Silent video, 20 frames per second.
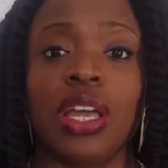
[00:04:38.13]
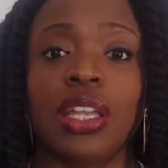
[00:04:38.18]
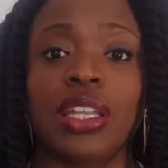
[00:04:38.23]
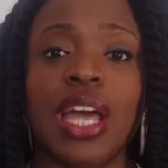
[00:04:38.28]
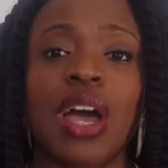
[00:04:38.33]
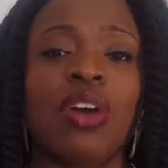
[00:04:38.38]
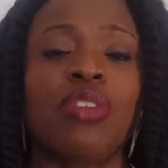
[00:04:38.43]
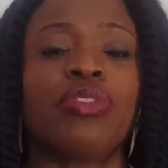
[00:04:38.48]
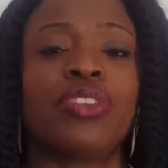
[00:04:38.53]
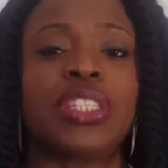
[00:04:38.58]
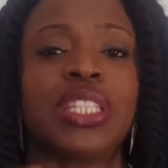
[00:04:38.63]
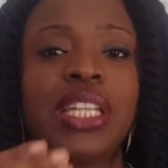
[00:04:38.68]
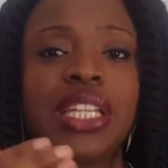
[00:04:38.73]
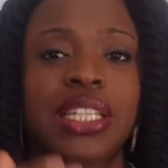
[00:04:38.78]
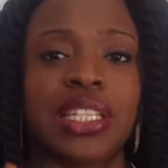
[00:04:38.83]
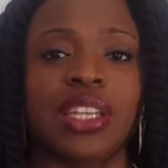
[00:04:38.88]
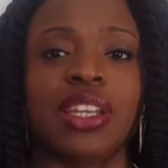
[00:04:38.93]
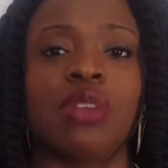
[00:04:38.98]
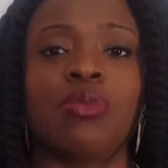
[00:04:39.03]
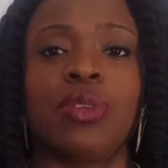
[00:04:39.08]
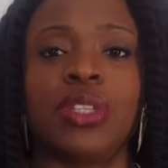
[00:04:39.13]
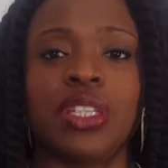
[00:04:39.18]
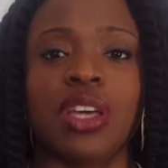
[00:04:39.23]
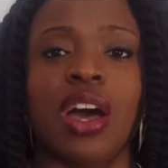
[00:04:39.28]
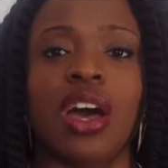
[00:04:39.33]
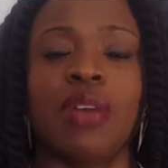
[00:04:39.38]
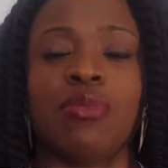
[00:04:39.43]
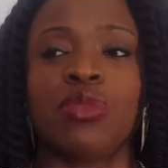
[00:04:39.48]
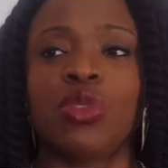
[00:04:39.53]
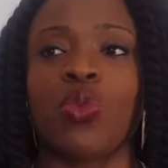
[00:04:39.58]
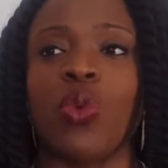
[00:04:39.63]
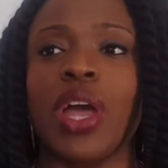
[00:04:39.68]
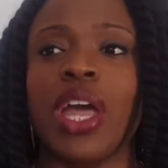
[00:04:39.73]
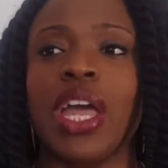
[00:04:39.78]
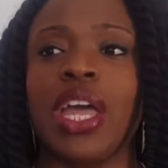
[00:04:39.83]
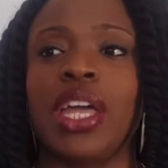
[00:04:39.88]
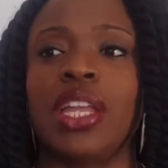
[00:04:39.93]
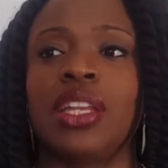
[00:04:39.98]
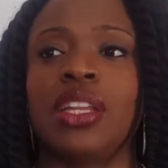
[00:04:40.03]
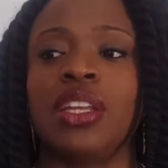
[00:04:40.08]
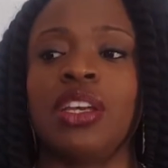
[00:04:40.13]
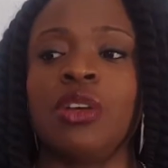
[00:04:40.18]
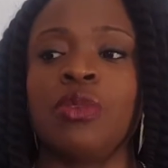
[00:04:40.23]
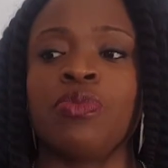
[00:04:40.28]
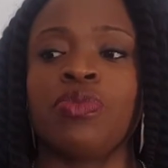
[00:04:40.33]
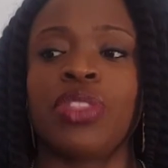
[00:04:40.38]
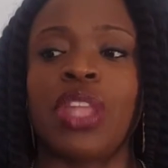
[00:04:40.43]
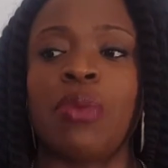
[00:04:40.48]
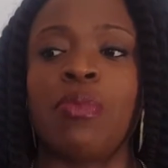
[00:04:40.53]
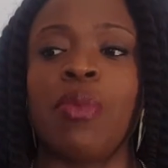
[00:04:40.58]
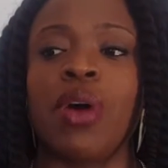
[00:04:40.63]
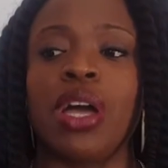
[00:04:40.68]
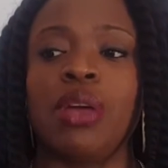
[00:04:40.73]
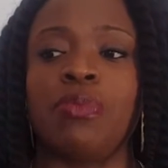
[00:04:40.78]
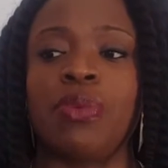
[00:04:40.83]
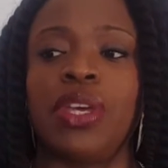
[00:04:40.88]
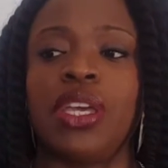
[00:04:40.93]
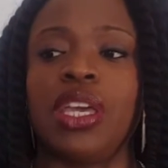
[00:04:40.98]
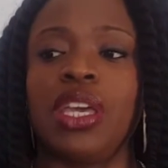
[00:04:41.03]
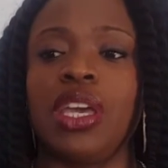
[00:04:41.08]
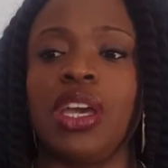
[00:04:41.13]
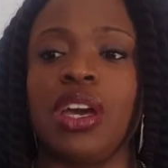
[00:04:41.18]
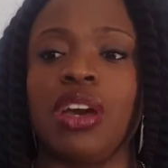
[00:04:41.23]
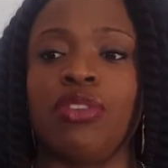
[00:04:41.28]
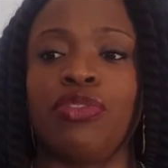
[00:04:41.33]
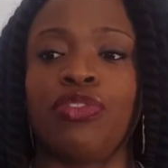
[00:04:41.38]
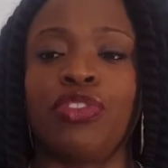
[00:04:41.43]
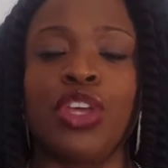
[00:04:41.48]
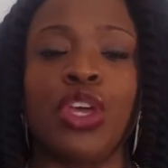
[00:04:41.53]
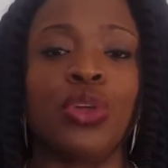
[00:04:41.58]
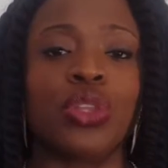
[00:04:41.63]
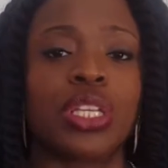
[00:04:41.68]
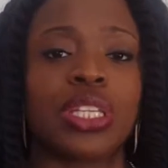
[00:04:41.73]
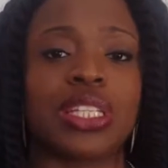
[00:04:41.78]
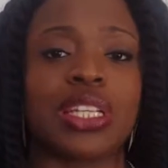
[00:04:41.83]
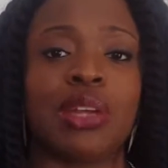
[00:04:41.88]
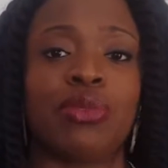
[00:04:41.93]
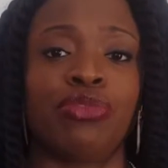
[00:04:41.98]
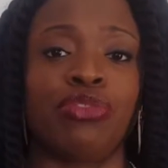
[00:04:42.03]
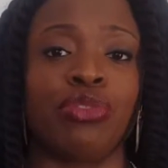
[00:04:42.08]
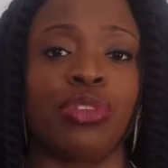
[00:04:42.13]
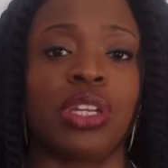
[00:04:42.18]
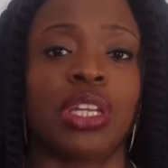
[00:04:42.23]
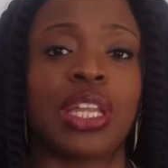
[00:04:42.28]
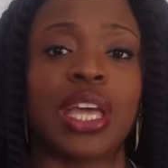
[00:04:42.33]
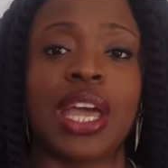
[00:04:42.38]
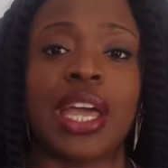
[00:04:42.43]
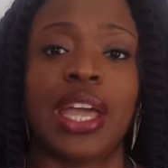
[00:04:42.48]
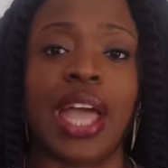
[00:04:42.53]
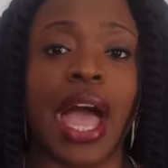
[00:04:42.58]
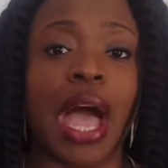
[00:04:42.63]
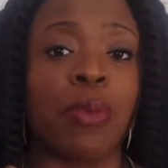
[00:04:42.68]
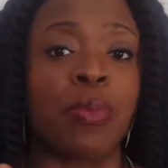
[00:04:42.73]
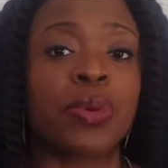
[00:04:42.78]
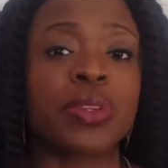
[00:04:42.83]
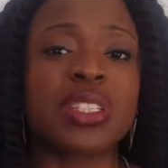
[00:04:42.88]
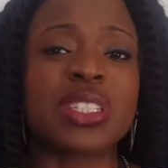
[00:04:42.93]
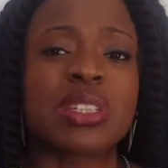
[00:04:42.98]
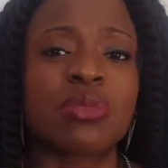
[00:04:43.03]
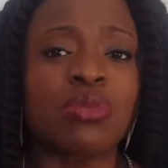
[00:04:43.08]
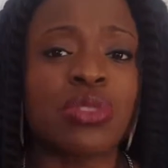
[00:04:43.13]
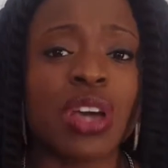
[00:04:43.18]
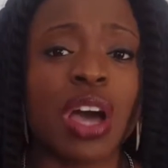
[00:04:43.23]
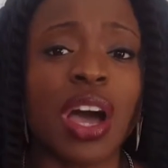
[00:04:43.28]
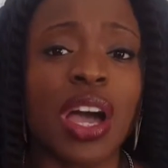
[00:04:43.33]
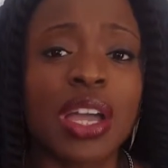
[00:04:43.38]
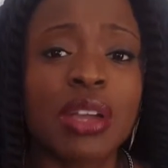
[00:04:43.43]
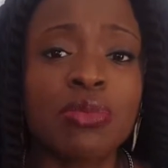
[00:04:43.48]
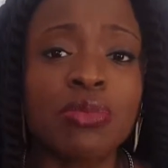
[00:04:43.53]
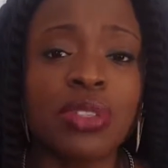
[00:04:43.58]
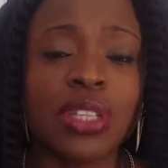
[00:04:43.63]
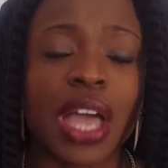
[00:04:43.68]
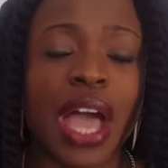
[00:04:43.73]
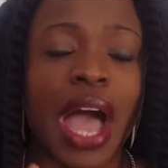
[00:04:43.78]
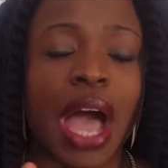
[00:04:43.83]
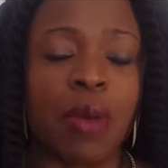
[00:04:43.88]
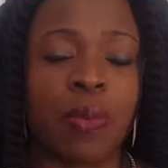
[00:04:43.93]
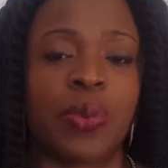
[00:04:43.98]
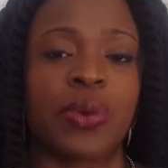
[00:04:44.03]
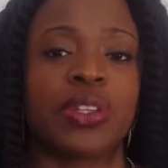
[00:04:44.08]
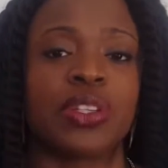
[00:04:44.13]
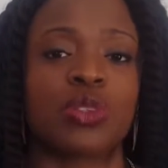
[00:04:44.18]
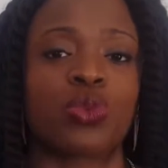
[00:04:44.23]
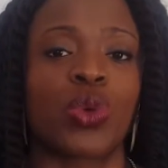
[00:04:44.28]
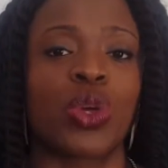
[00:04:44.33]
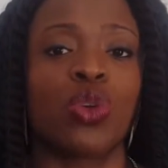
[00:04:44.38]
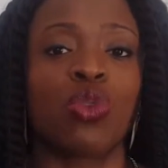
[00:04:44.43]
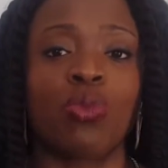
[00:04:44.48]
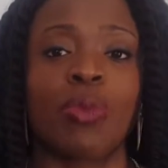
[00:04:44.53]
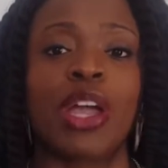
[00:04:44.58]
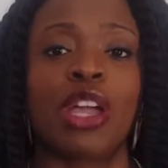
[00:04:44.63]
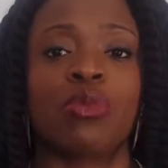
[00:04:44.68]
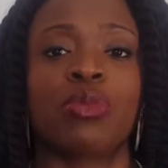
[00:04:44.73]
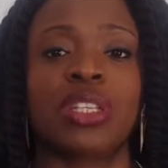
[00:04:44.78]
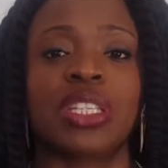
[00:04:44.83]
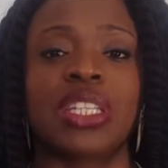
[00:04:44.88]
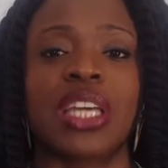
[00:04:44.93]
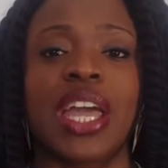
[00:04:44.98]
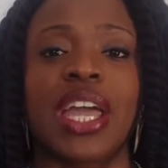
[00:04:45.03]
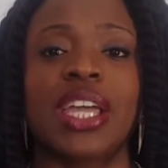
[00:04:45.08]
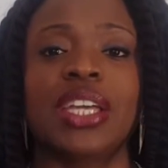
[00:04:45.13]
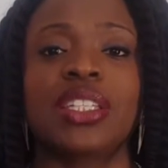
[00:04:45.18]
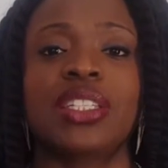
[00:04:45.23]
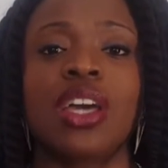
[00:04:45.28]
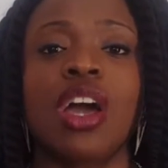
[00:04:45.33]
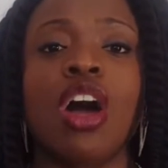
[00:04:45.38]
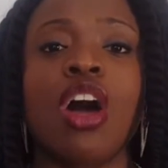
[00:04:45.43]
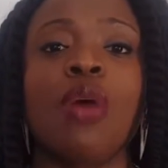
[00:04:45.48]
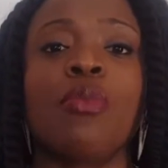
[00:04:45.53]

Now, obviously, there's going to be times when there might be a few that slip through the net. It happens sometimes. It happens. We all make mistakes.